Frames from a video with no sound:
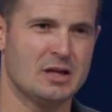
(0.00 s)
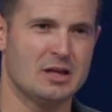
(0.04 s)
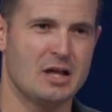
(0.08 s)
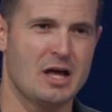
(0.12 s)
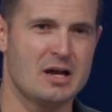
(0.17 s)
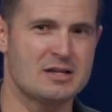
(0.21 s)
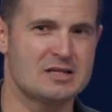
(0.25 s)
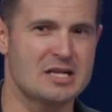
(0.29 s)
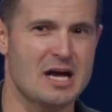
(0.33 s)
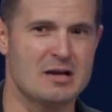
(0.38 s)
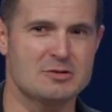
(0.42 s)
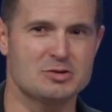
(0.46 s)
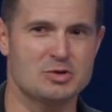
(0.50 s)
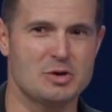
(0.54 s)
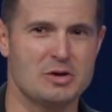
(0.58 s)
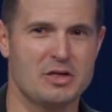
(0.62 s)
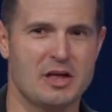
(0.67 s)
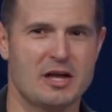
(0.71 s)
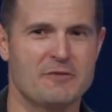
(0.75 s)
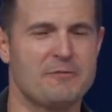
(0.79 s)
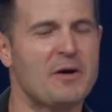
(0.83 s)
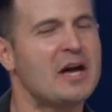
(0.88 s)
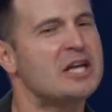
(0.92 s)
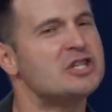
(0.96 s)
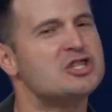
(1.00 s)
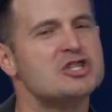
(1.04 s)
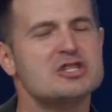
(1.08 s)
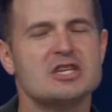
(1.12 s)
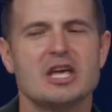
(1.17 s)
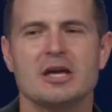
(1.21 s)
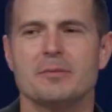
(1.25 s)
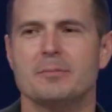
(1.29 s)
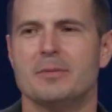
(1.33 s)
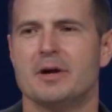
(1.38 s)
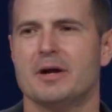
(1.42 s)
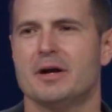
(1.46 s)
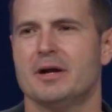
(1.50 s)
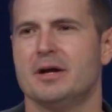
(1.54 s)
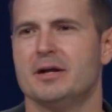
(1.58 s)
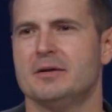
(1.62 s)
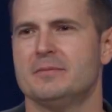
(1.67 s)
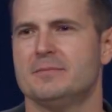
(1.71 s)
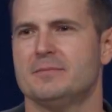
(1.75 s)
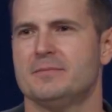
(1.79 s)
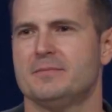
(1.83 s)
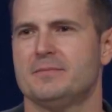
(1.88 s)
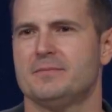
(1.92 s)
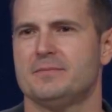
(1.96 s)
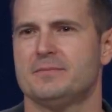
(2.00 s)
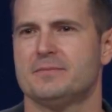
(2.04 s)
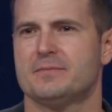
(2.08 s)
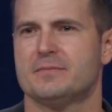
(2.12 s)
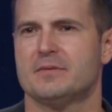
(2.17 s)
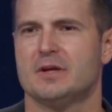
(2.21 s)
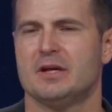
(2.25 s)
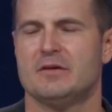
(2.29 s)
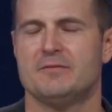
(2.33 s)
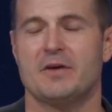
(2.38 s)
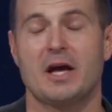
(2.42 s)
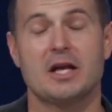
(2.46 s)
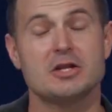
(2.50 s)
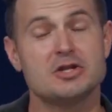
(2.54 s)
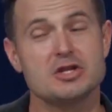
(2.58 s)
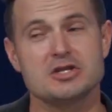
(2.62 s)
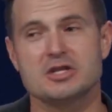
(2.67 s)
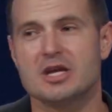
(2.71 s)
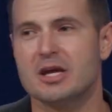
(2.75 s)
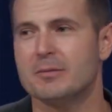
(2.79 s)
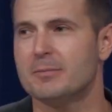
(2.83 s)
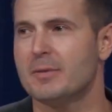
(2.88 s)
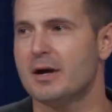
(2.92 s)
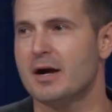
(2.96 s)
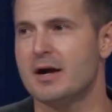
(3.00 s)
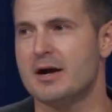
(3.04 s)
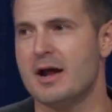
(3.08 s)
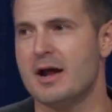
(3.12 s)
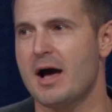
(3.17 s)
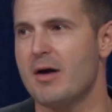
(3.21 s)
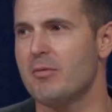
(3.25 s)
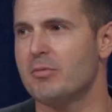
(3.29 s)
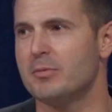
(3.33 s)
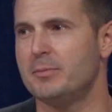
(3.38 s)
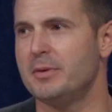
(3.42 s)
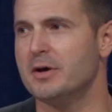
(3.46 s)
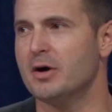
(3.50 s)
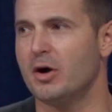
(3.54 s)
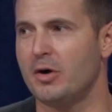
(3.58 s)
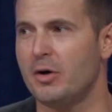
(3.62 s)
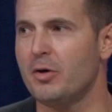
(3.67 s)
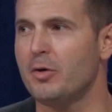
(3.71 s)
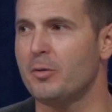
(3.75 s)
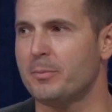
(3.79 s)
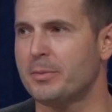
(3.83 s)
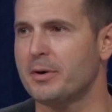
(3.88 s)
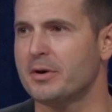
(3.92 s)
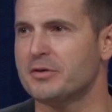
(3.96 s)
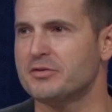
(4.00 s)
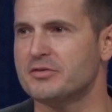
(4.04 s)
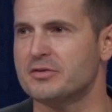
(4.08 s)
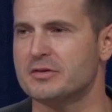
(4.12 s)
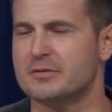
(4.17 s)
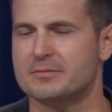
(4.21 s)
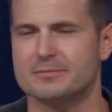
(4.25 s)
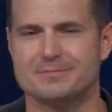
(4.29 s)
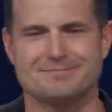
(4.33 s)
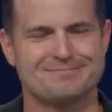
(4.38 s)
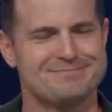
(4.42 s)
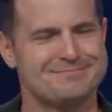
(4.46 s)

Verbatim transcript: A lot of times we think, if I could just get married, if I could just get married, I would be a whole person.